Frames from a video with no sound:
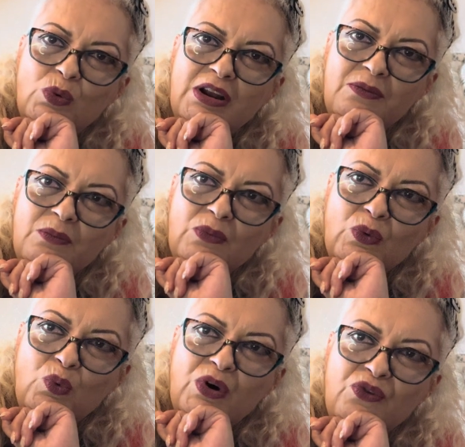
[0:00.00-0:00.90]
One
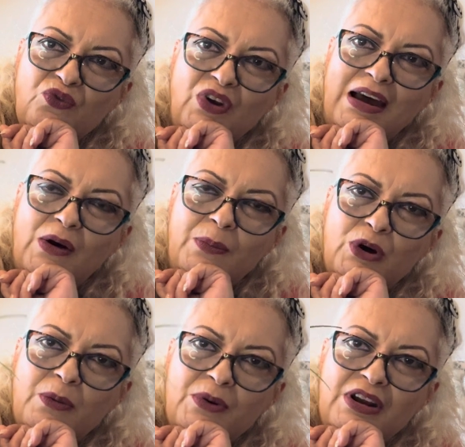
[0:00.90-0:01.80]
flower
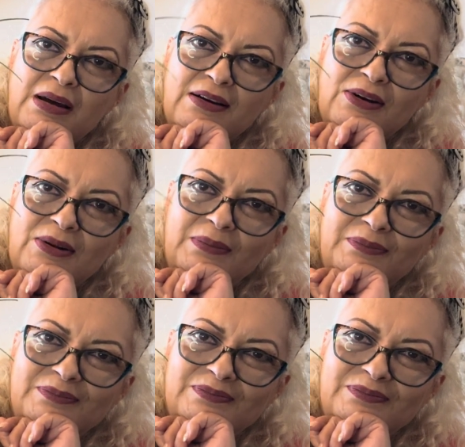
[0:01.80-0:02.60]
per peduncle.